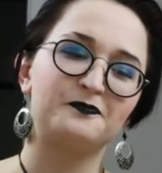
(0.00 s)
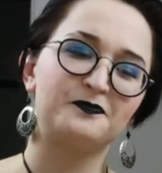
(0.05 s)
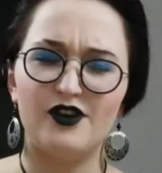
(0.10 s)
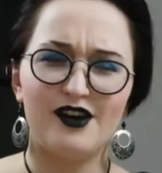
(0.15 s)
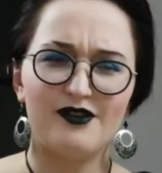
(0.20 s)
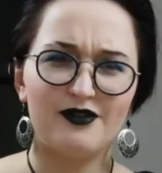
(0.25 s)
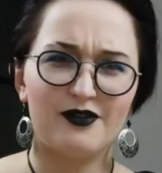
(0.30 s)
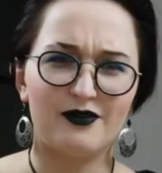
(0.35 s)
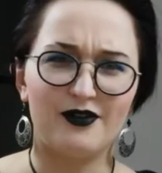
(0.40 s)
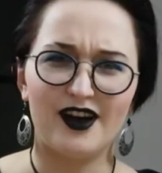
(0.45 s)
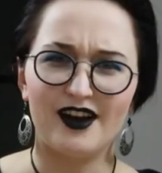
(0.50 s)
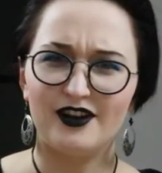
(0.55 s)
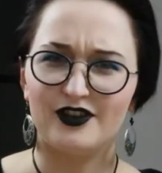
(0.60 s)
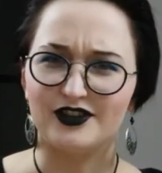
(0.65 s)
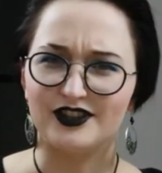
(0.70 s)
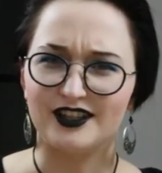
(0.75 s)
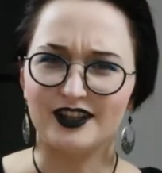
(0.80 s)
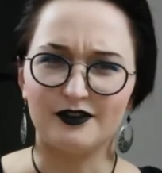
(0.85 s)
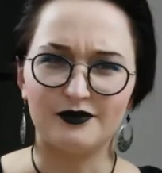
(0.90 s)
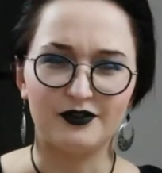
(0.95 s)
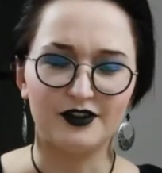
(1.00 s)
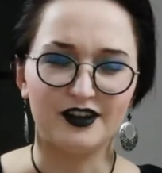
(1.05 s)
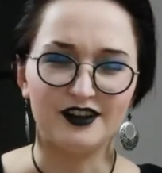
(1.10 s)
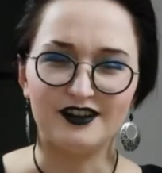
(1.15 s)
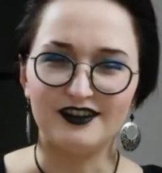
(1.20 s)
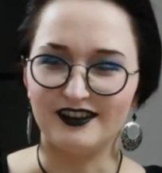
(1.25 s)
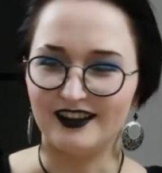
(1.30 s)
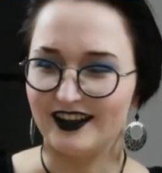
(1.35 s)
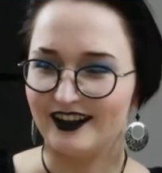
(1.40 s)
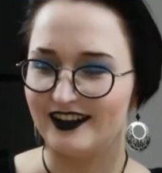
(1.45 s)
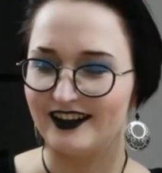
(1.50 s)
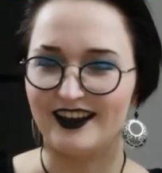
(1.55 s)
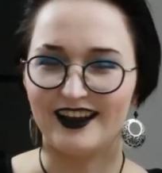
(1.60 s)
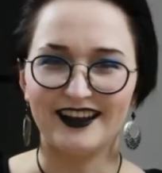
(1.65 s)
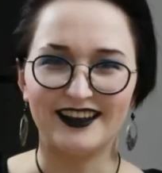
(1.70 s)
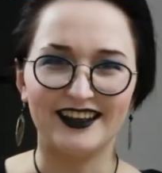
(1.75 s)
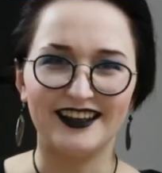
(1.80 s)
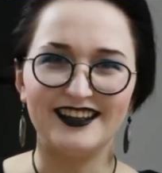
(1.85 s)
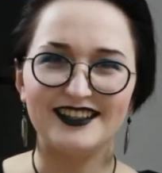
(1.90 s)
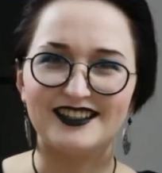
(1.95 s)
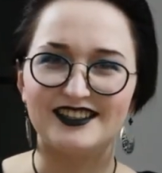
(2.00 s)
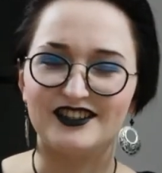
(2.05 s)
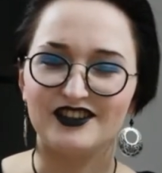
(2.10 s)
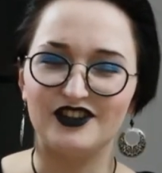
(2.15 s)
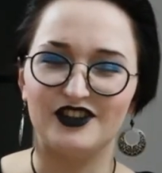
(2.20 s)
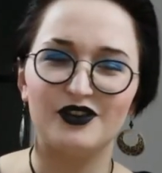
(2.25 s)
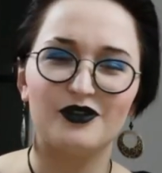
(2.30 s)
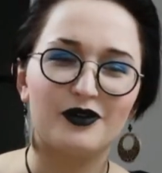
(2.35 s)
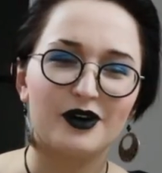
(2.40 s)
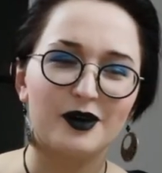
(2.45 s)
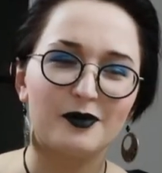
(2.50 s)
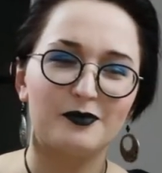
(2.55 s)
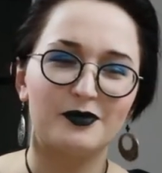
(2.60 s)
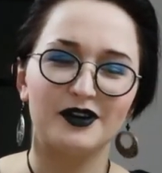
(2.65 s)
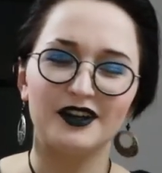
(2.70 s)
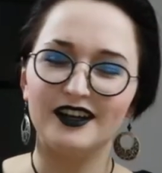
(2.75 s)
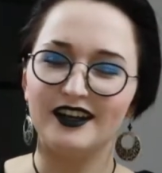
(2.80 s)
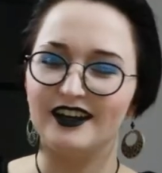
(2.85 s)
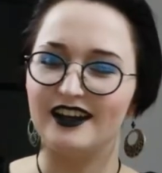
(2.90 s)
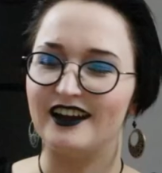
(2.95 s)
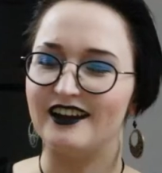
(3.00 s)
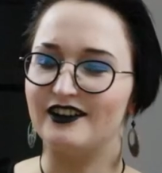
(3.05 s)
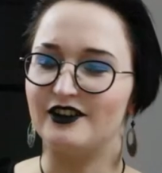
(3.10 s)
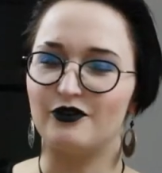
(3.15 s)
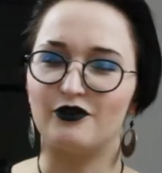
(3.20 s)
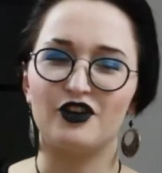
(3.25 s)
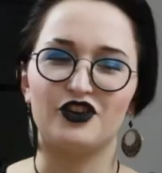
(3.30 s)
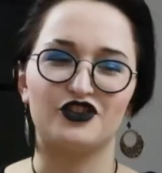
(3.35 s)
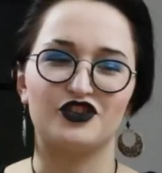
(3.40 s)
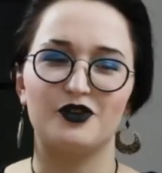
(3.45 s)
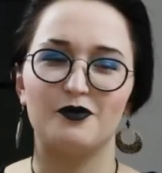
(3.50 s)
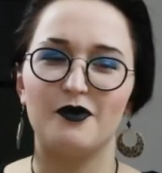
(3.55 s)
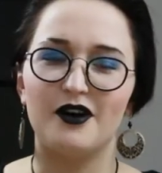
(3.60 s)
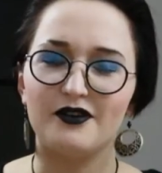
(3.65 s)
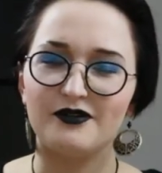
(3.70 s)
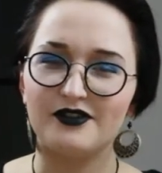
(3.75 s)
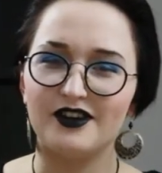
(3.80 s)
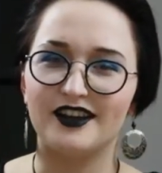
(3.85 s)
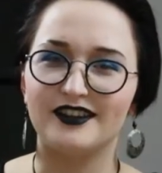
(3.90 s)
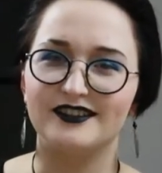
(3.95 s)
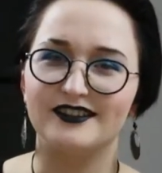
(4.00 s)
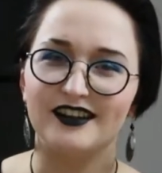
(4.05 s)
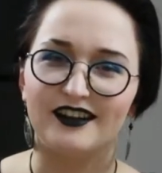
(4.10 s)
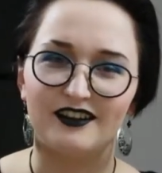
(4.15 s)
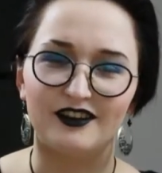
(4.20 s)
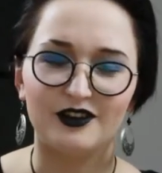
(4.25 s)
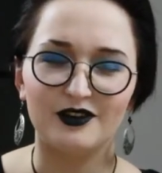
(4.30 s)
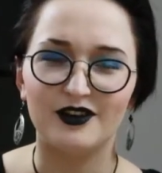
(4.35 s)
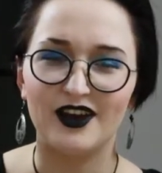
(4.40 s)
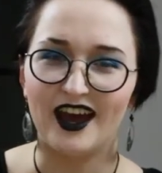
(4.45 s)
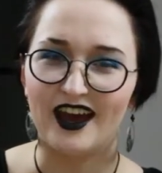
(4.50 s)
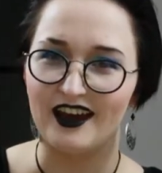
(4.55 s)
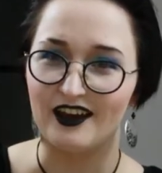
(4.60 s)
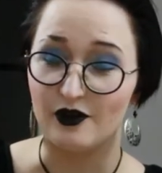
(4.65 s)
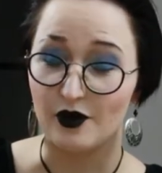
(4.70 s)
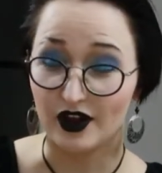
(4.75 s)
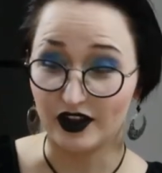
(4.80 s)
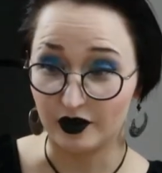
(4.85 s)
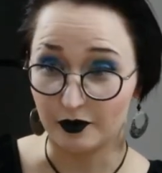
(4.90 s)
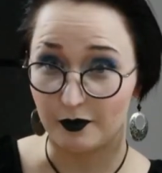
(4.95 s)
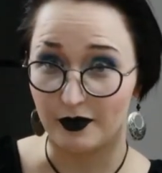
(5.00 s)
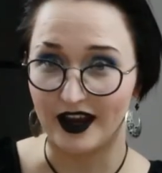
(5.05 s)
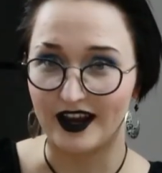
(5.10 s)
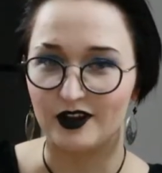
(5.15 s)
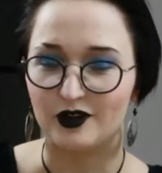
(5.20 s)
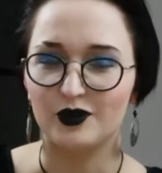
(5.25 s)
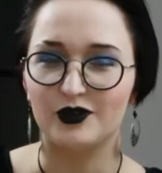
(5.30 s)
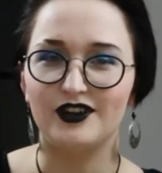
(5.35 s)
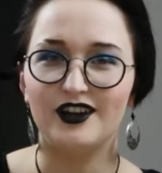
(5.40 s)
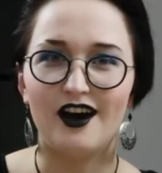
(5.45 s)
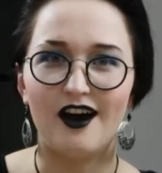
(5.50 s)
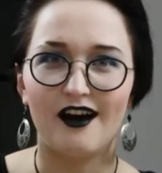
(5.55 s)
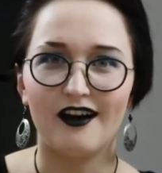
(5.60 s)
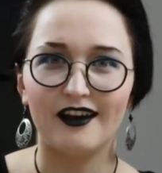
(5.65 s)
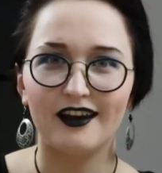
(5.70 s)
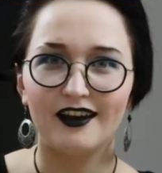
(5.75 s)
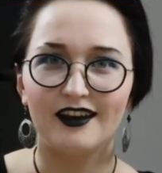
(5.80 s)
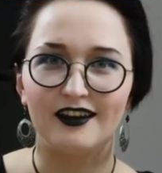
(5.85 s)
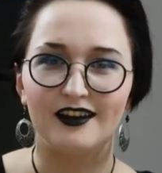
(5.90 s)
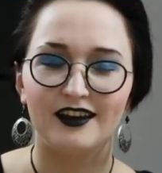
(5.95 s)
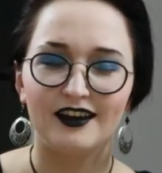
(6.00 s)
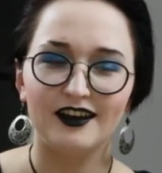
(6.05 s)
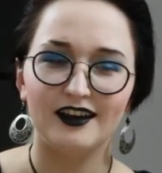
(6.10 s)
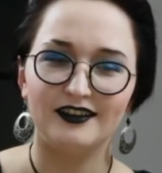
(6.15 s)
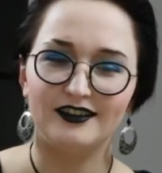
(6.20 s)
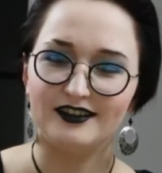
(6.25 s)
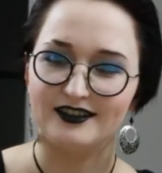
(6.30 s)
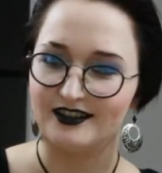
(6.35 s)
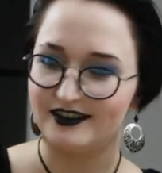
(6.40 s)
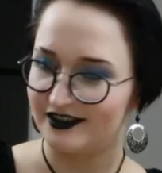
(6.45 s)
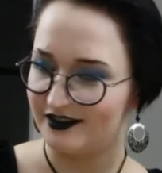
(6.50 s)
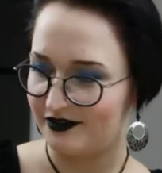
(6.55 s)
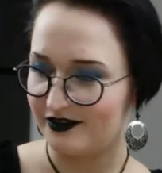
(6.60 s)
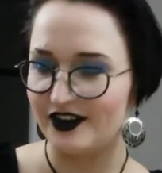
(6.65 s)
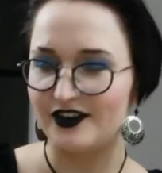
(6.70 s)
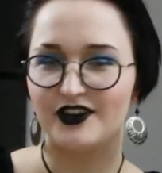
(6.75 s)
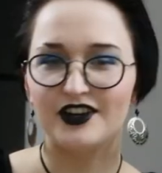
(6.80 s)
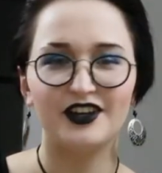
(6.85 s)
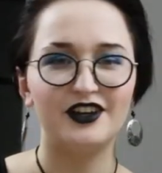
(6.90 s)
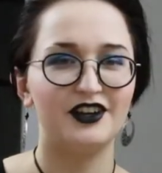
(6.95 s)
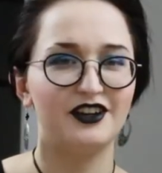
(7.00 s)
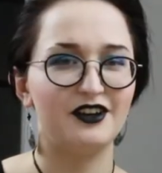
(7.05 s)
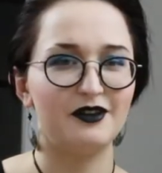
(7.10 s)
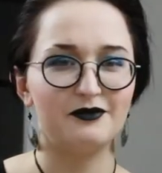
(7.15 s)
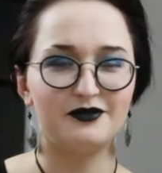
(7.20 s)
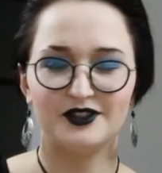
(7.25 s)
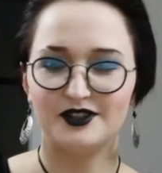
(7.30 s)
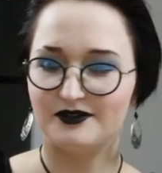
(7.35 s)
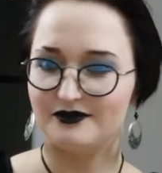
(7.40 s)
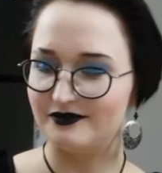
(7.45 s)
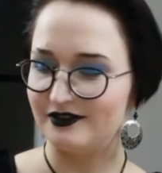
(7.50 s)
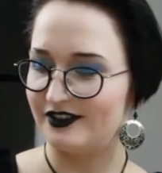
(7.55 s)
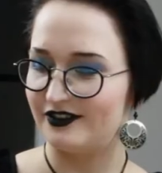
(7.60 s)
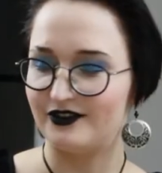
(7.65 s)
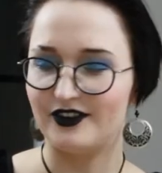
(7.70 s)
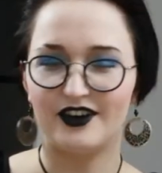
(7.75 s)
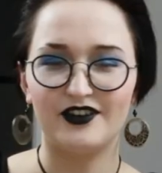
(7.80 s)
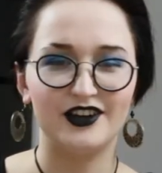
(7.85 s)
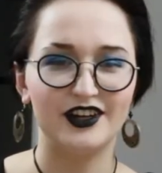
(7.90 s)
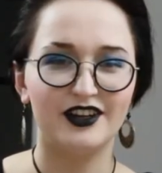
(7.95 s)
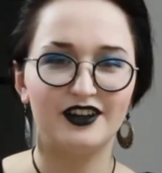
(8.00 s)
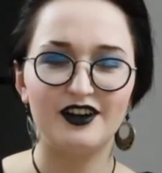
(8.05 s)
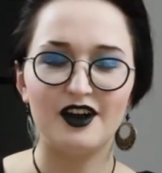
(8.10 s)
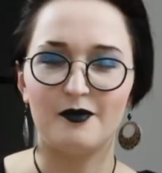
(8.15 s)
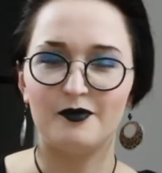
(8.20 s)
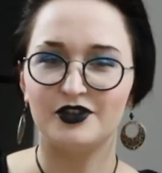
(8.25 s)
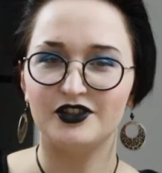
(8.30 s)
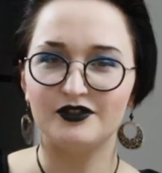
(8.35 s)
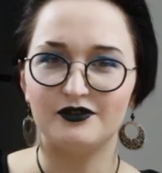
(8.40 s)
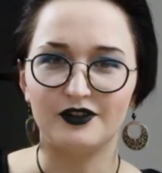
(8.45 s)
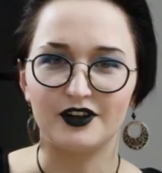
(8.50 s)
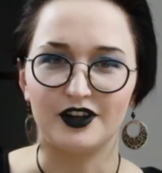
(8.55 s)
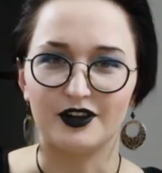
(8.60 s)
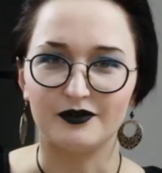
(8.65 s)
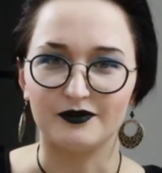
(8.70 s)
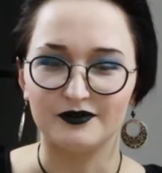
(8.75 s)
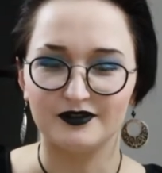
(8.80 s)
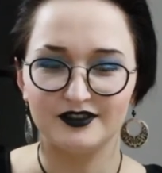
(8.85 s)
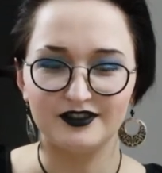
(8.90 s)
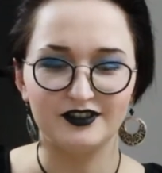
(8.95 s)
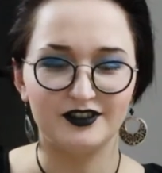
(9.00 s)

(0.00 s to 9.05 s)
If you ever find yourself in, like, East Europe and the Russian mafia is telling you, hey, you either paint or die, this is a very good option for you.